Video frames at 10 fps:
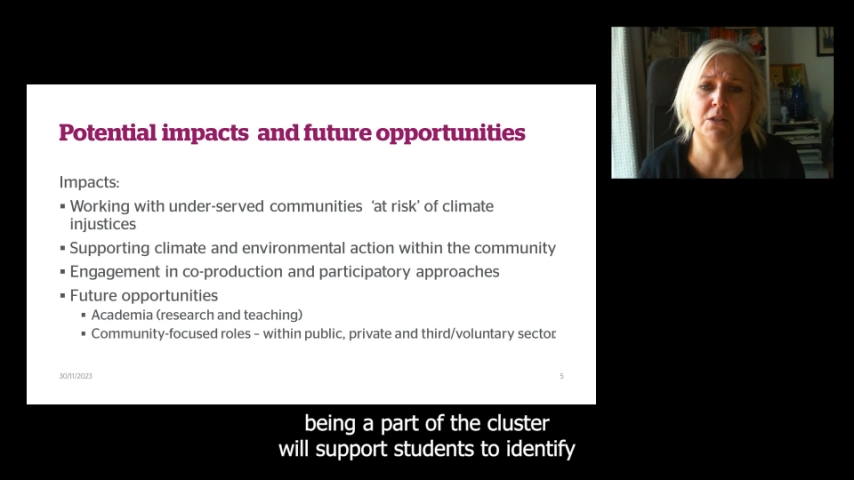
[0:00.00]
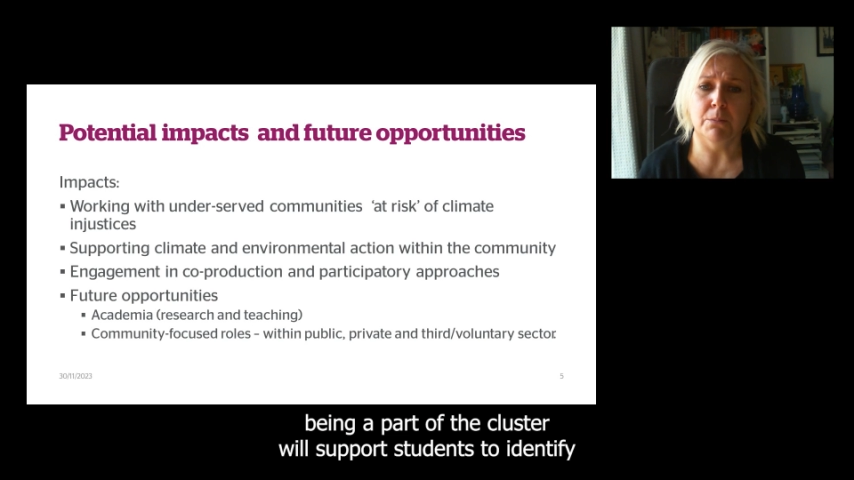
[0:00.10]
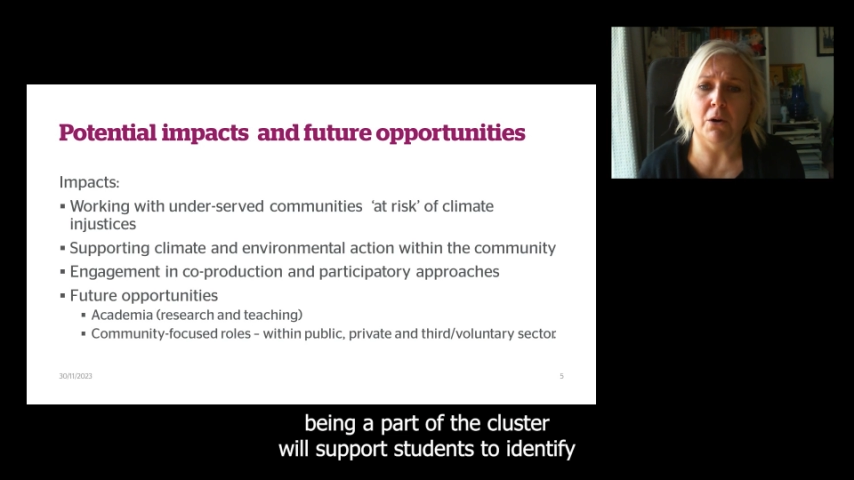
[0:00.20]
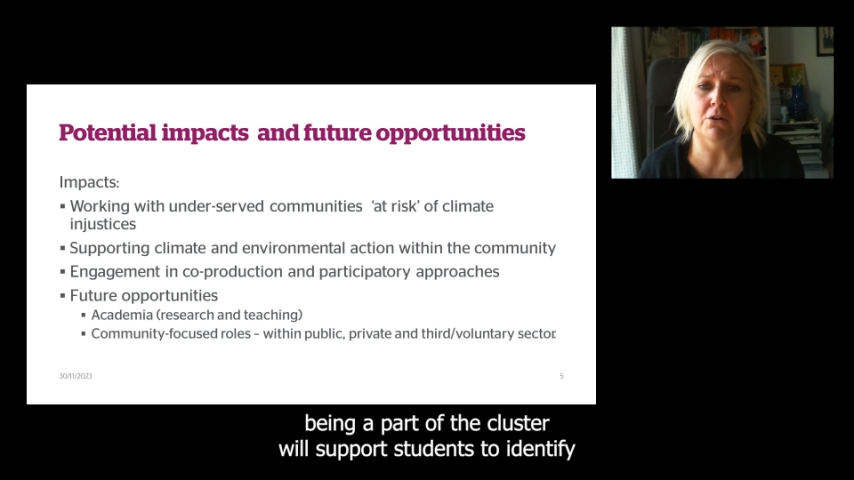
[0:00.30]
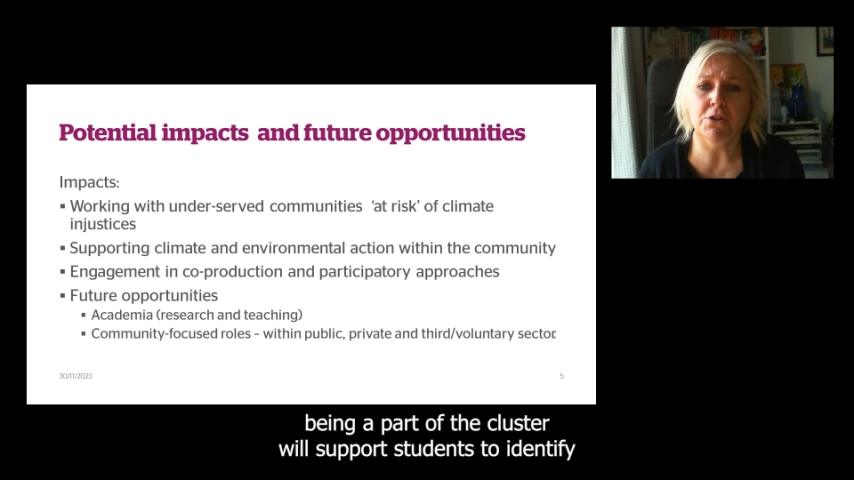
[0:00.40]

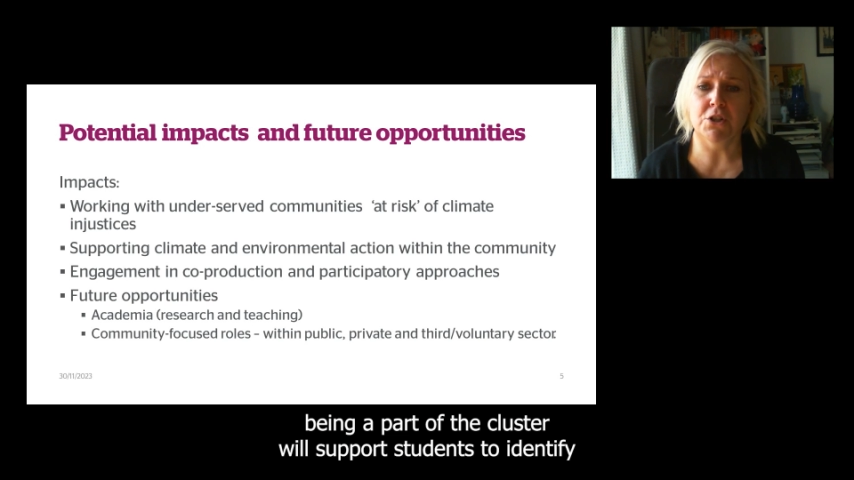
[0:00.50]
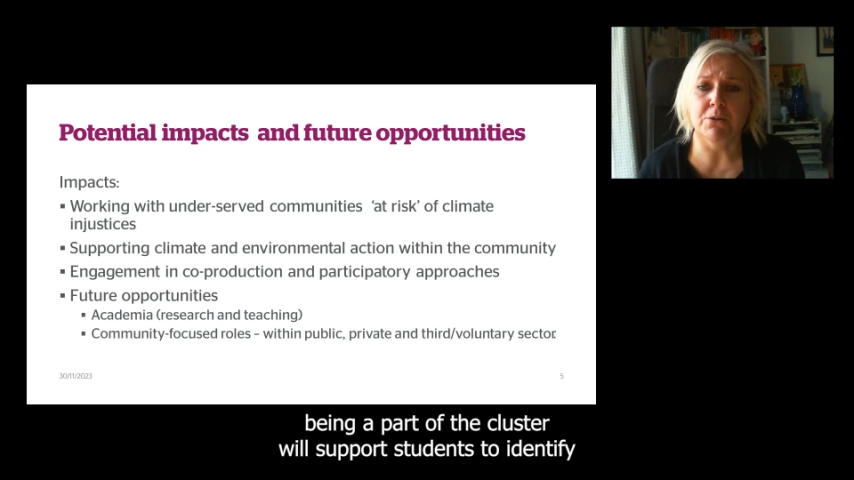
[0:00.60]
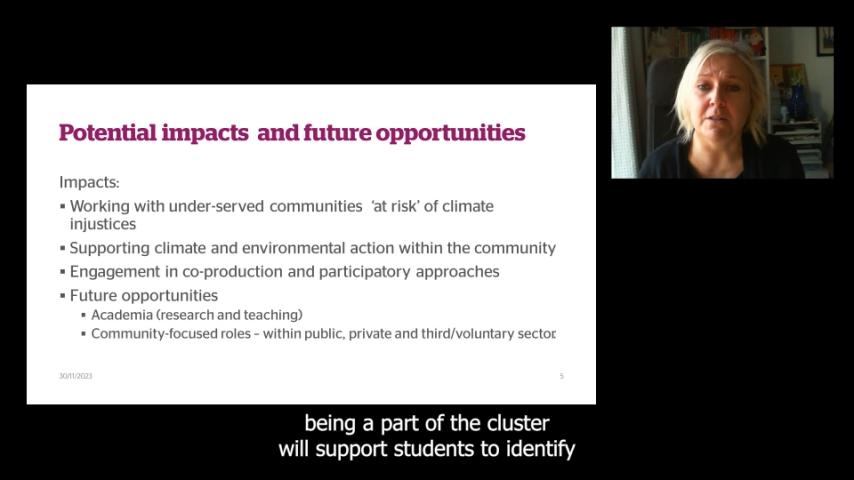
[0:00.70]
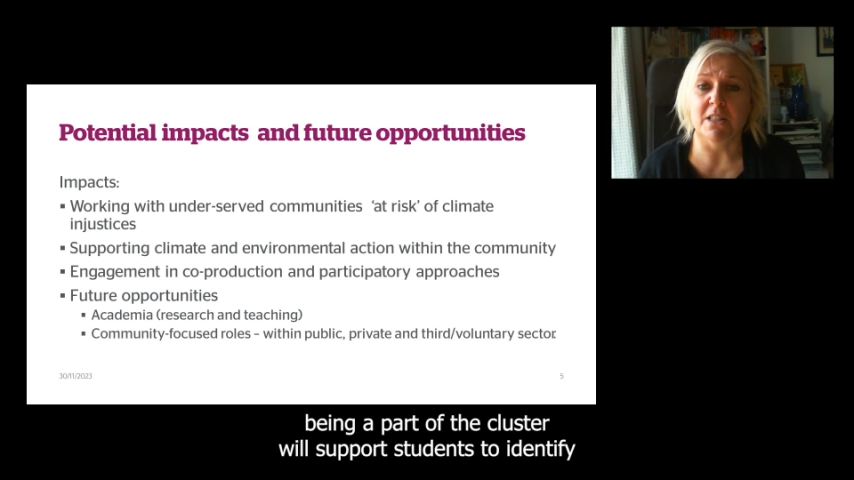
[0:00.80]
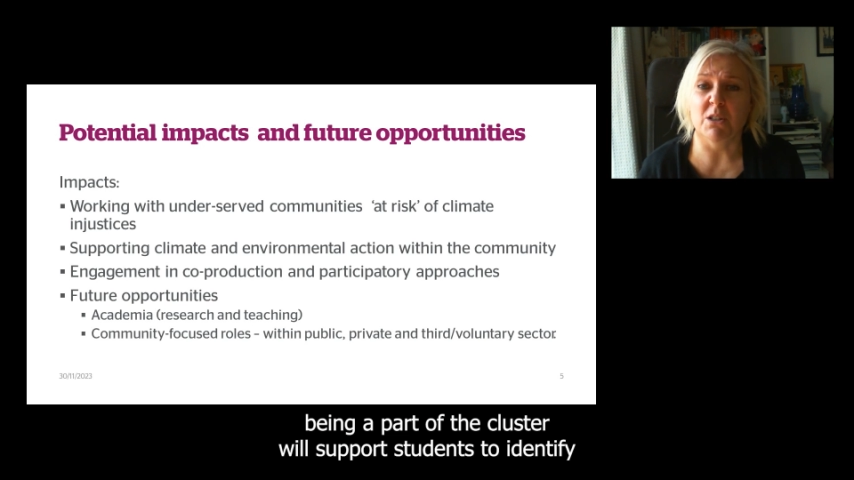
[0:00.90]
support
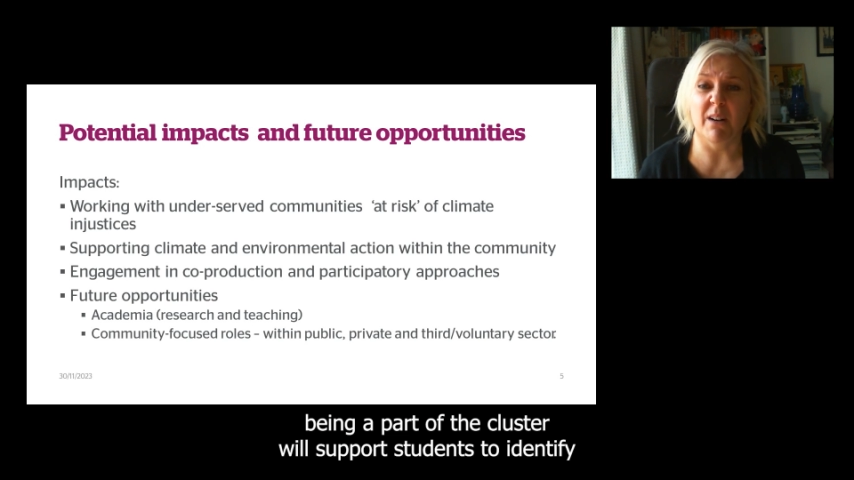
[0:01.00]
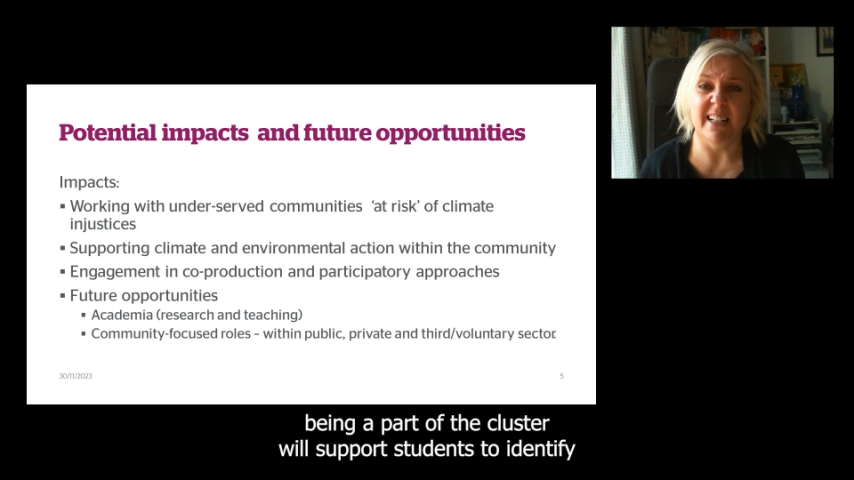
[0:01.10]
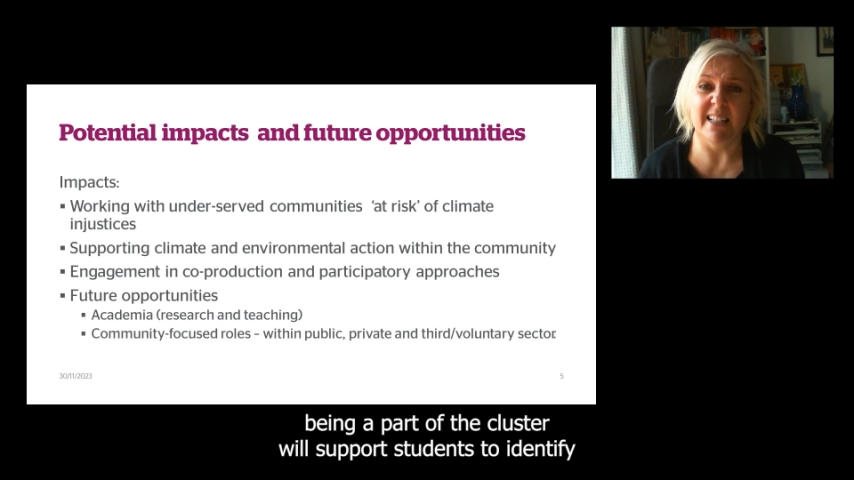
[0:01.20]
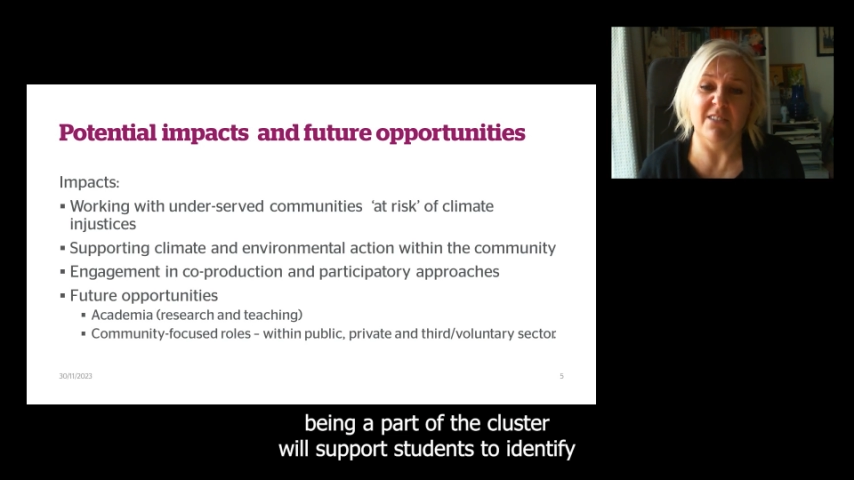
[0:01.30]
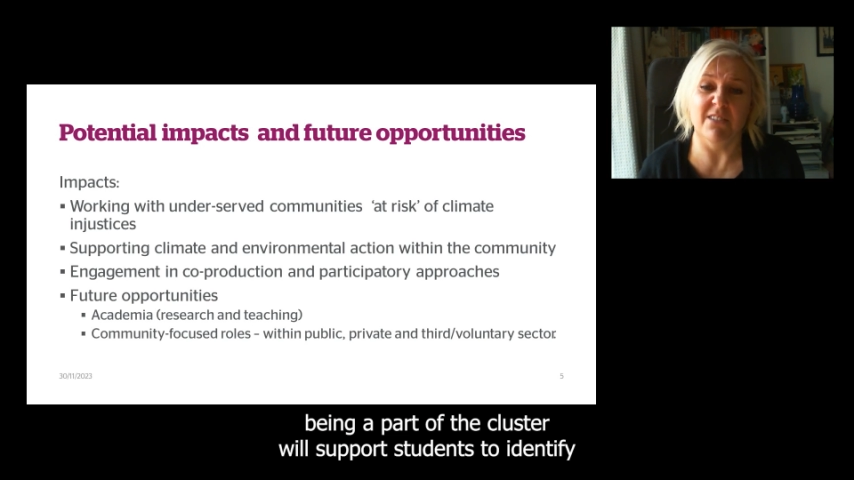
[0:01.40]
students to
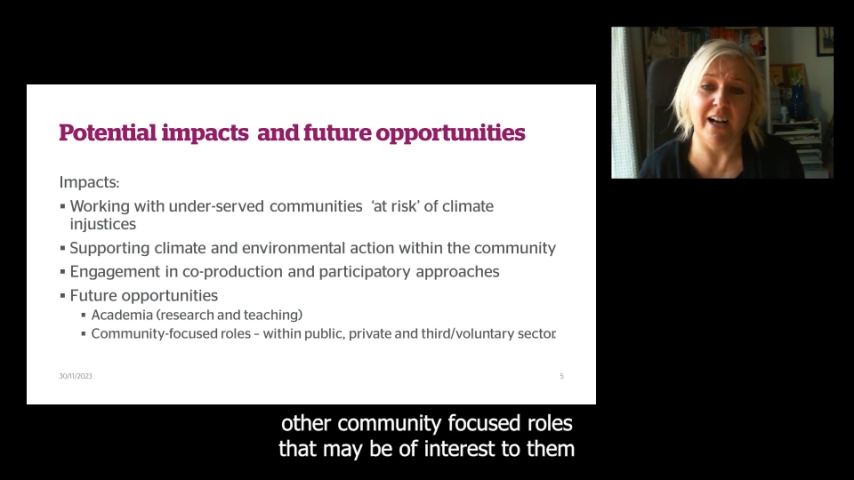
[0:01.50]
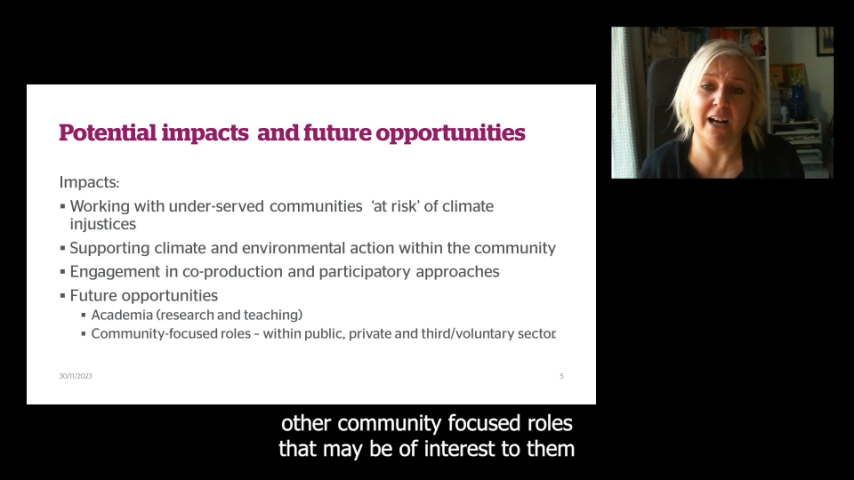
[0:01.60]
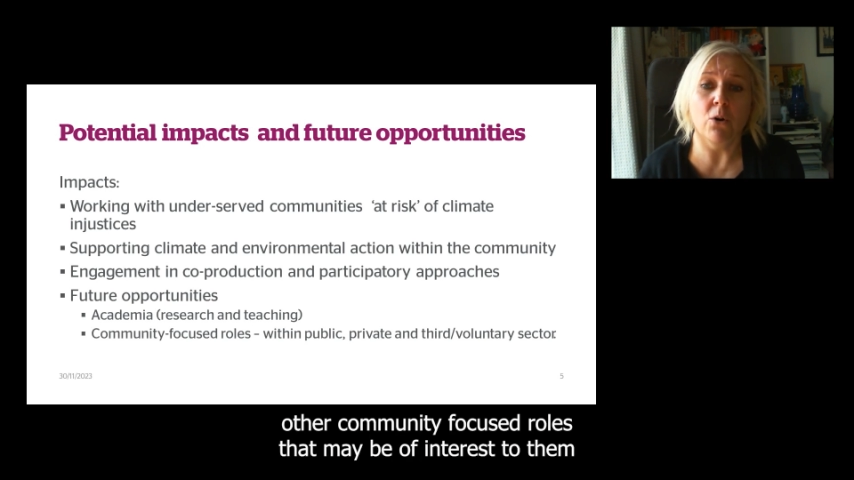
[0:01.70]
identify